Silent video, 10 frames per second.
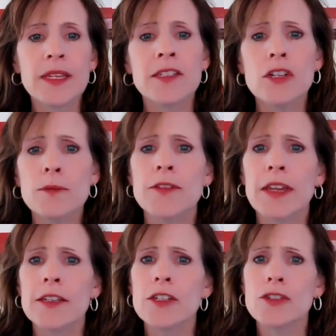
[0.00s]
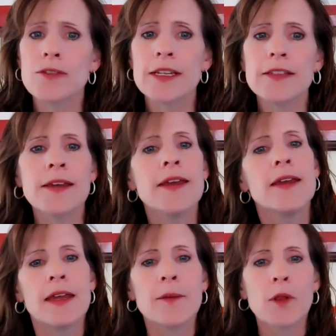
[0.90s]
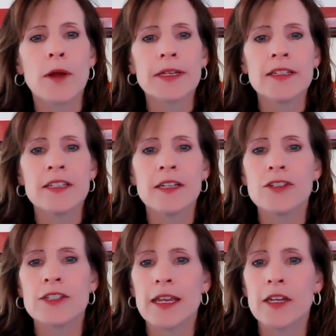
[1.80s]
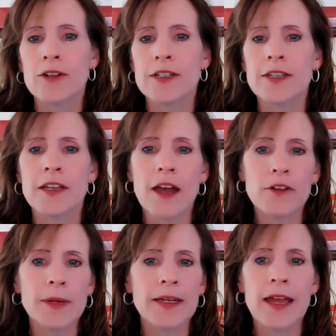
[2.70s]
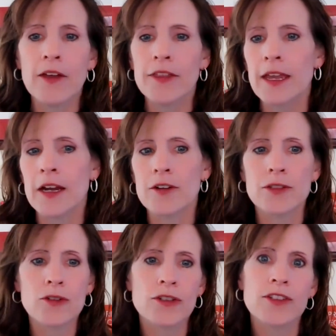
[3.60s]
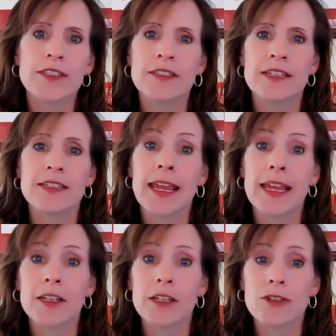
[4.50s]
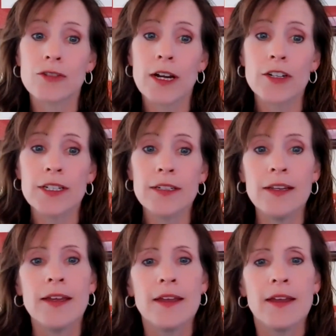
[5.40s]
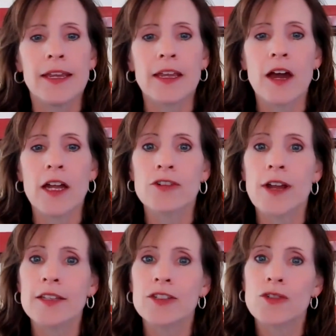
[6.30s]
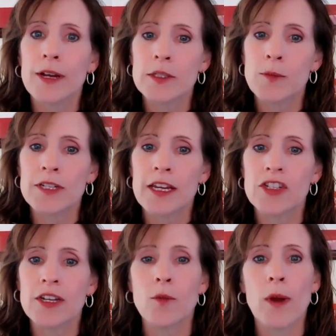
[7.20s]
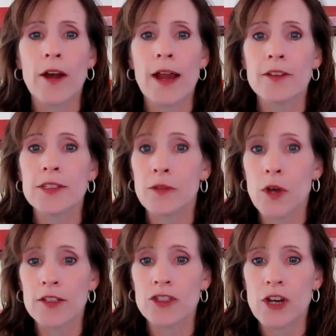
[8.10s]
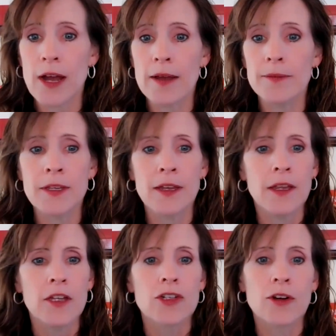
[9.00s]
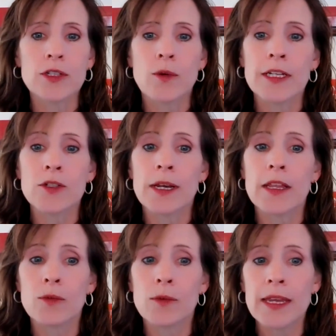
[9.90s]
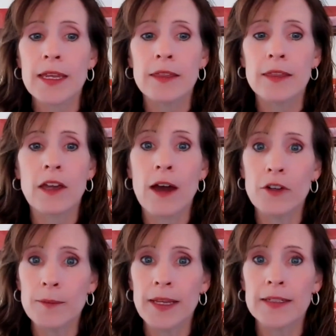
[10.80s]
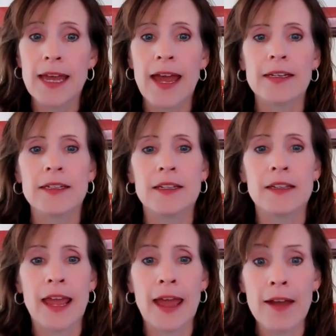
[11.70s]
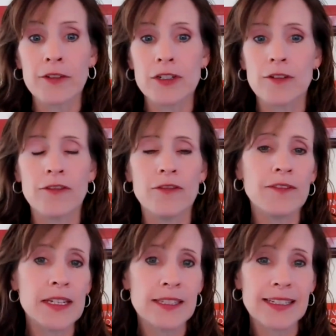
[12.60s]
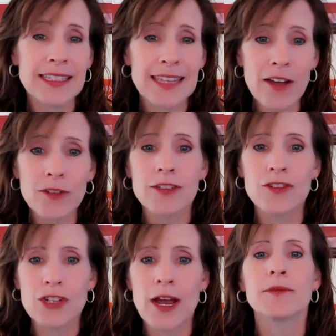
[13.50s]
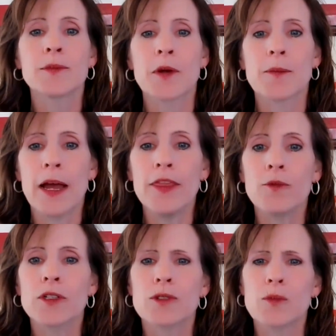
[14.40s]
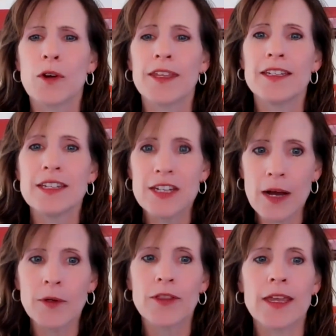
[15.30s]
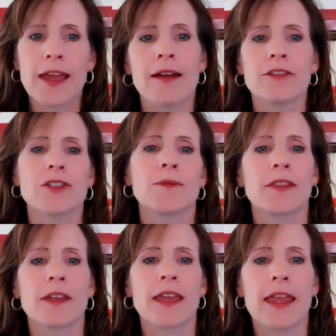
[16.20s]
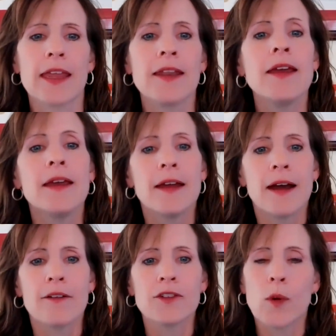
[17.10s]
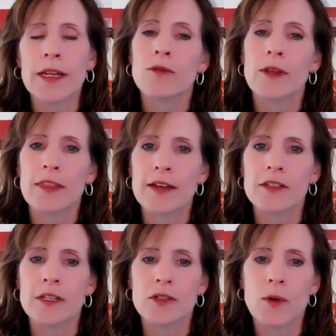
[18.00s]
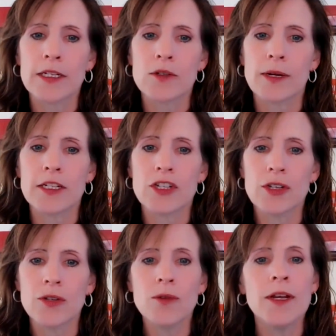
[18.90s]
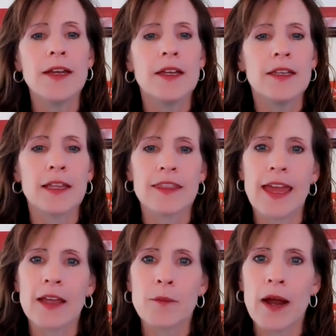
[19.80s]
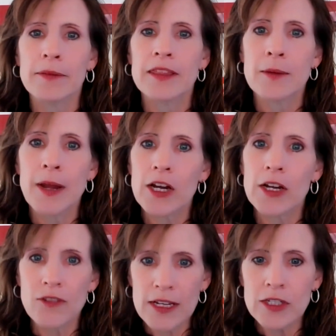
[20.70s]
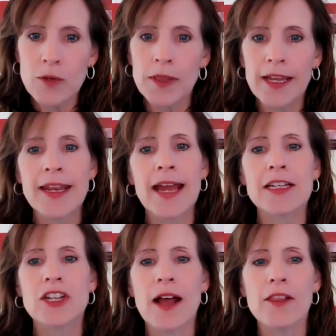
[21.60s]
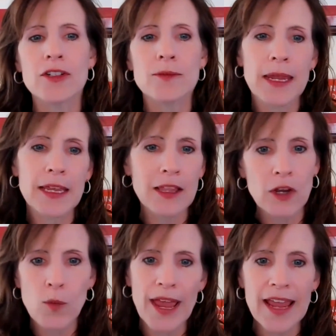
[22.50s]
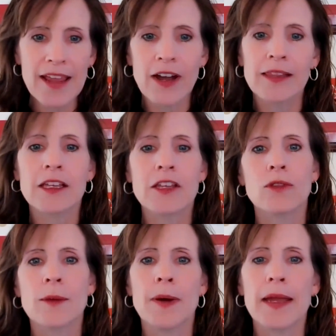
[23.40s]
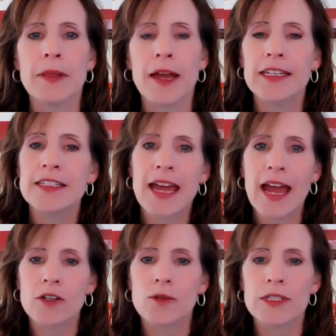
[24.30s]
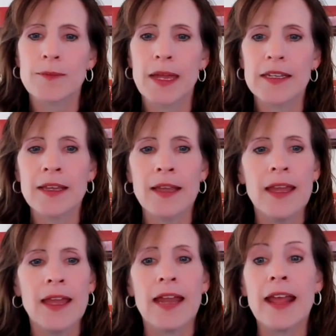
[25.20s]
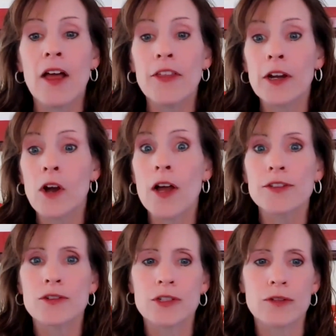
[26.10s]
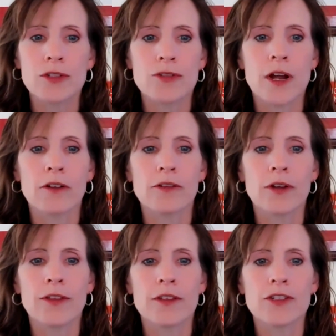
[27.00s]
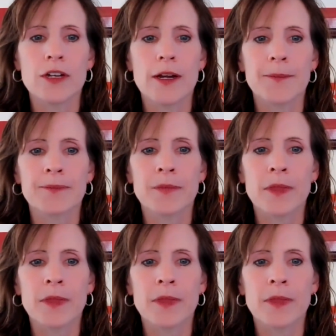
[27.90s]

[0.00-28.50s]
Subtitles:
In terms of industries, employment continues to increase in government, healthcare, social assistance, and construction. In contrast, transportation and warehousing lost jobs. During 2023, the government added an average of 56,000 jobs per month, which was more than double the average monthly gain of 23,000 in 2022. We can thank probably the American Rescue Plan Act dollars making their way finally through the pipeline into actual spending, and healthcare also showed strong growth this year.